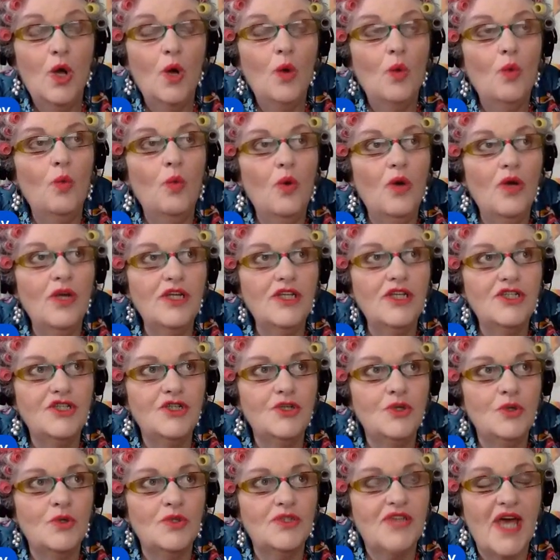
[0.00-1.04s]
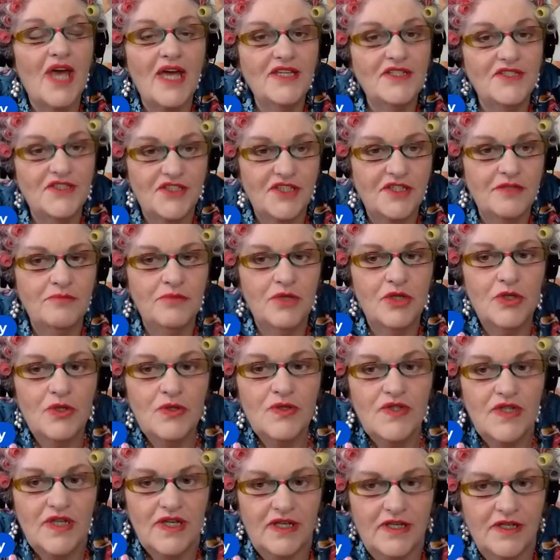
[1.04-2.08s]
what is your taste in
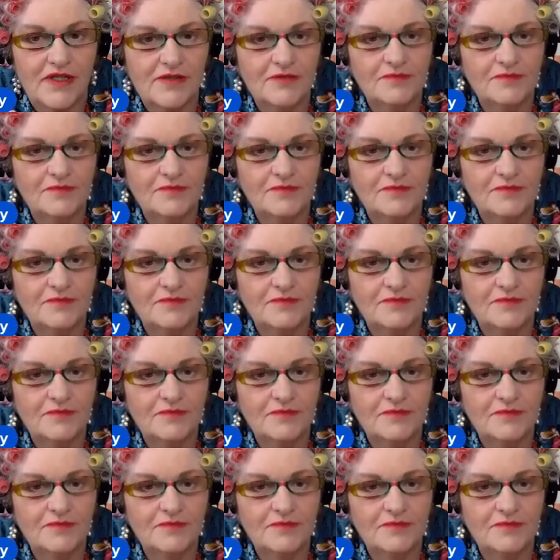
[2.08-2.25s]
music?